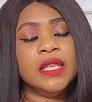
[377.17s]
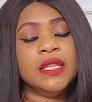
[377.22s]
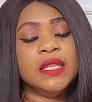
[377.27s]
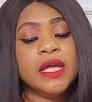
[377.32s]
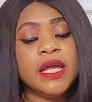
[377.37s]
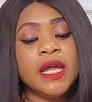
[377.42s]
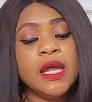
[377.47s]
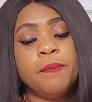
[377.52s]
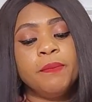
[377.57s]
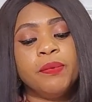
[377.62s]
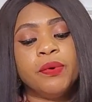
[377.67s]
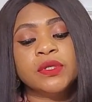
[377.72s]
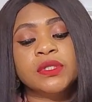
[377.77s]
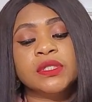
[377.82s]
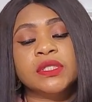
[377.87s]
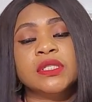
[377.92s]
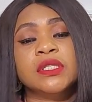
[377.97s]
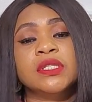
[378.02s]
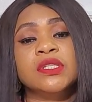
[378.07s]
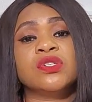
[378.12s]
the
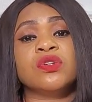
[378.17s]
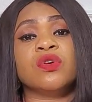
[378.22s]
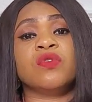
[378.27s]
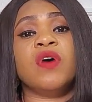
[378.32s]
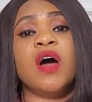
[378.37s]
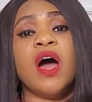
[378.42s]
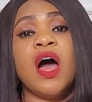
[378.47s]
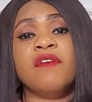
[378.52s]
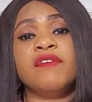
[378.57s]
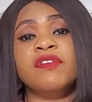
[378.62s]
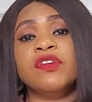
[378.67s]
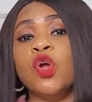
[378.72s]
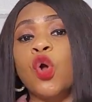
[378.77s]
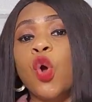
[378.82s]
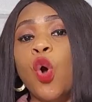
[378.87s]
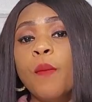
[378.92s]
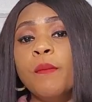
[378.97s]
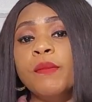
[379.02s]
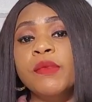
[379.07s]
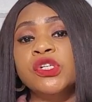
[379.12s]
importance of
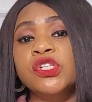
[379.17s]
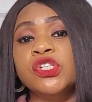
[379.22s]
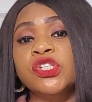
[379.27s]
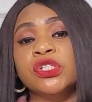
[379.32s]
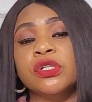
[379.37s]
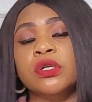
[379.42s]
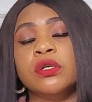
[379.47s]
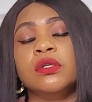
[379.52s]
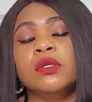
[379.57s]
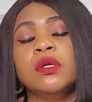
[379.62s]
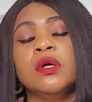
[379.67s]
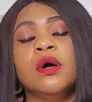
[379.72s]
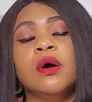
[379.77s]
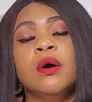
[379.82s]
having commercial